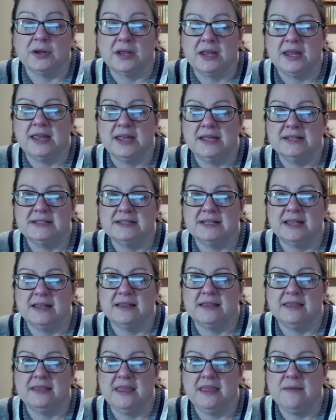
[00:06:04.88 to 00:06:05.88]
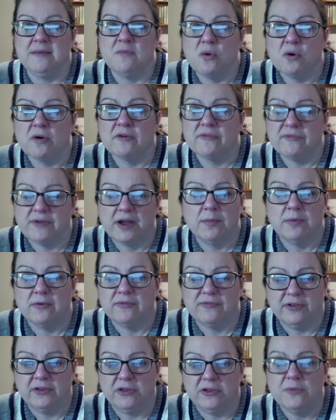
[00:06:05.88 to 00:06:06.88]
is that the more fiber
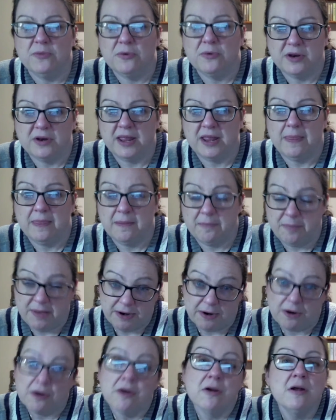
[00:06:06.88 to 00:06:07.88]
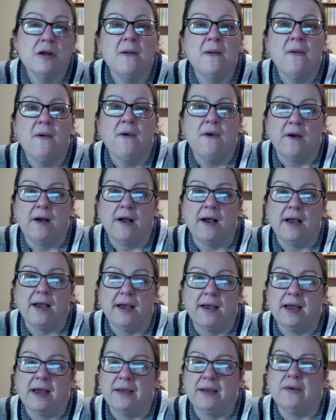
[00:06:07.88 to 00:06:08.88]
fill you put in, the better.
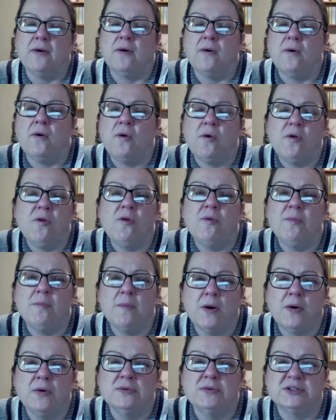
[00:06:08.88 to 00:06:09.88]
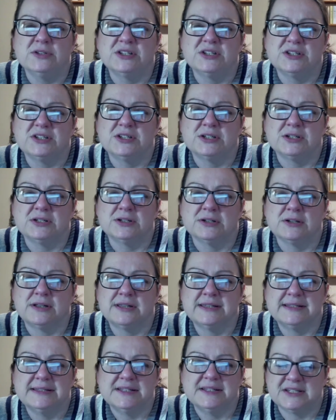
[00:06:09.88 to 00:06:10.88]
I almost
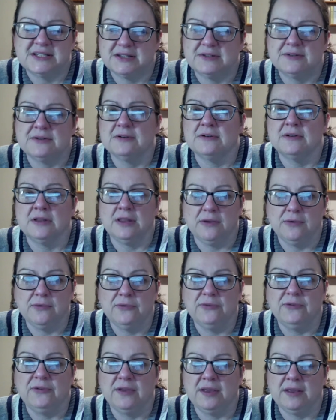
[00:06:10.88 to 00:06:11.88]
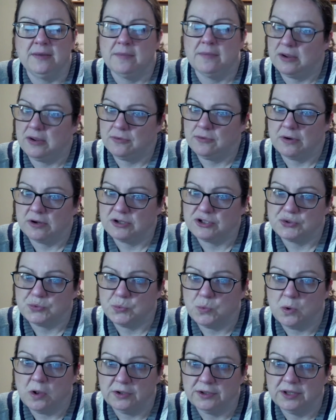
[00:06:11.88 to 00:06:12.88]
considered using my crushed
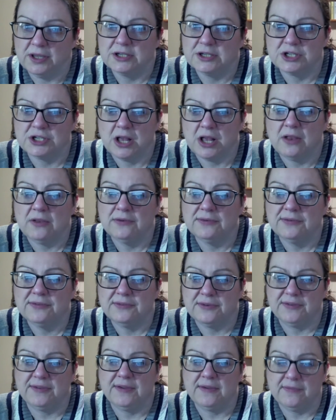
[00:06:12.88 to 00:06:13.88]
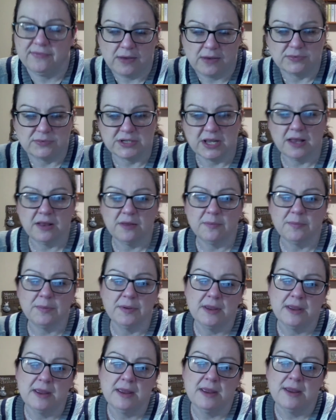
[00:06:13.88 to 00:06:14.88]
walnut shells to see if that would help,
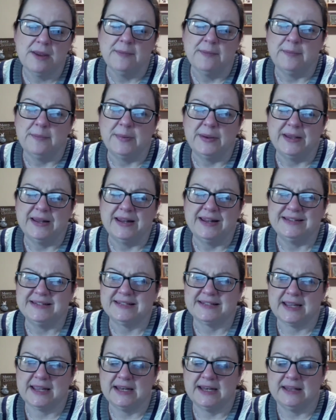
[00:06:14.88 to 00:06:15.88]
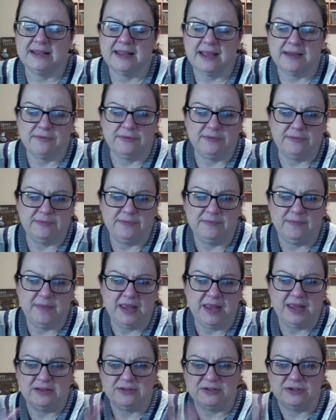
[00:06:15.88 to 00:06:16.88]
but I decided that would
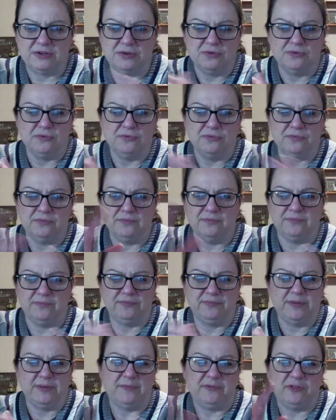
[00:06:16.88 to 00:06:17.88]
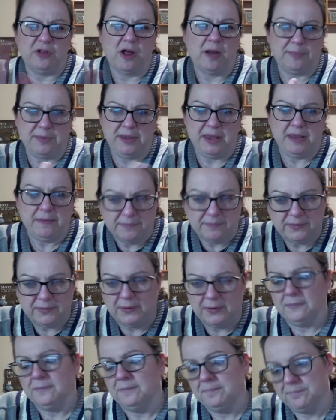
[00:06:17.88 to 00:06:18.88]
make it too flip-floppy. So
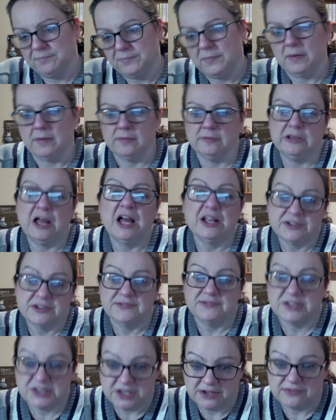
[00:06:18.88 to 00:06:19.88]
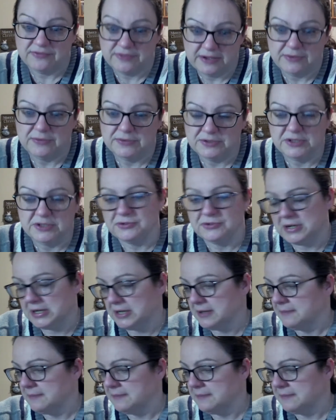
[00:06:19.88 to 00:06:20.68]
lots of stuffing was the trick.